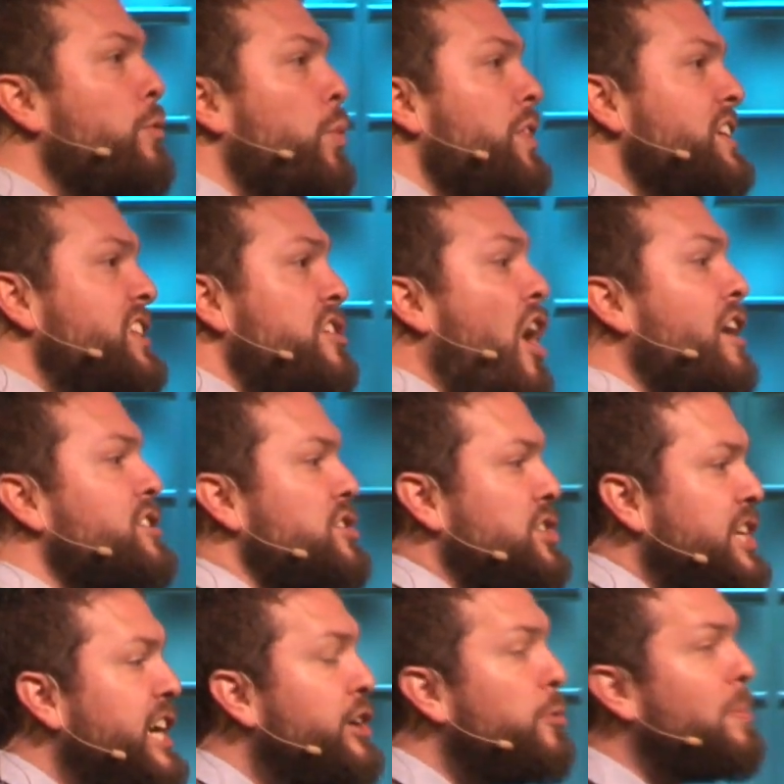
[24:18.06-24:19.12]
willing to not just
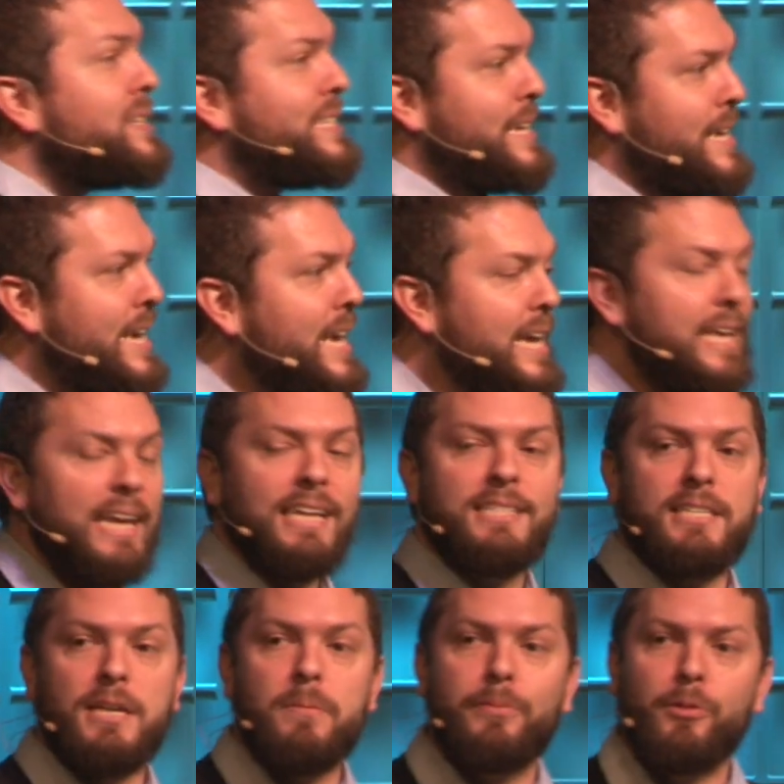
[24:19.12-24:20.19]
hear, but to heed and
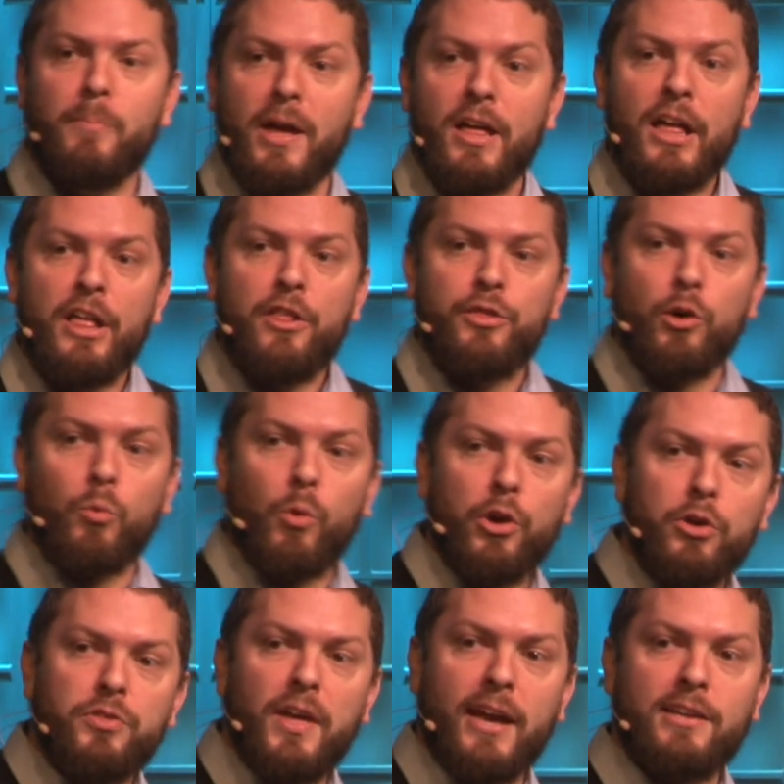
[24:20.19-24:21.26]
to implement the
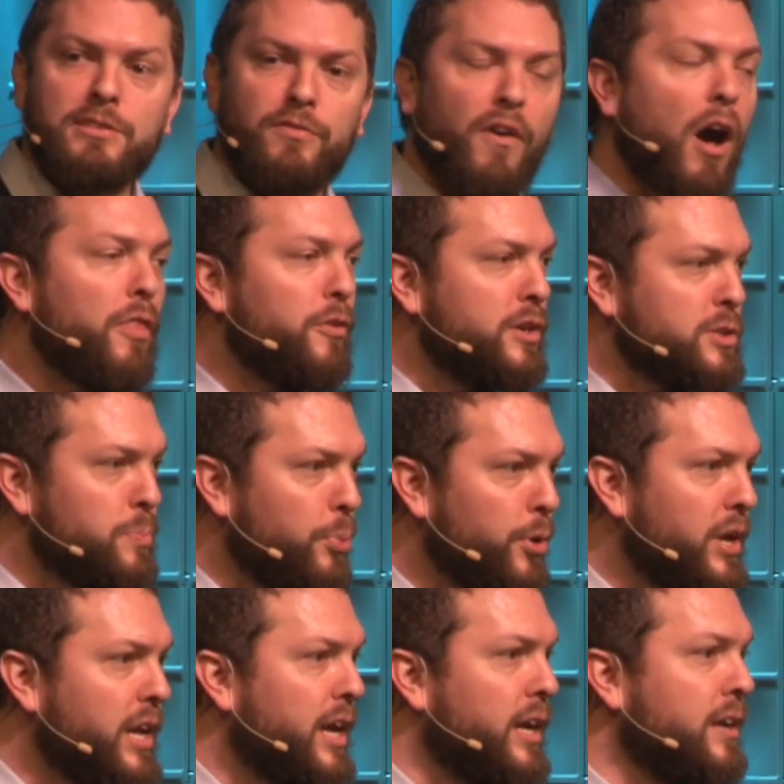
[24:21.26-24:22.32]
word that his father is
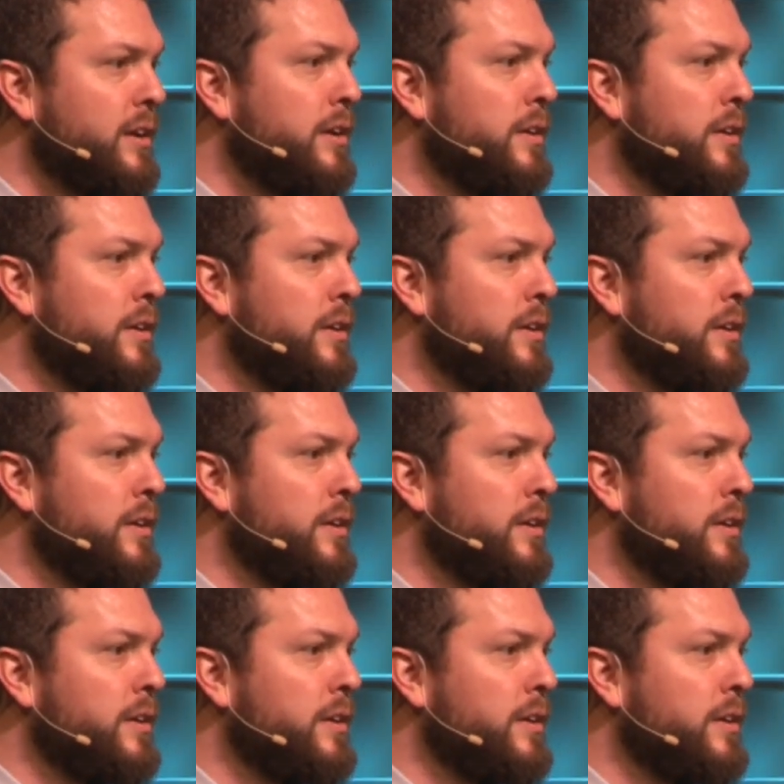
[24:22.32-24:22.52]
bringing.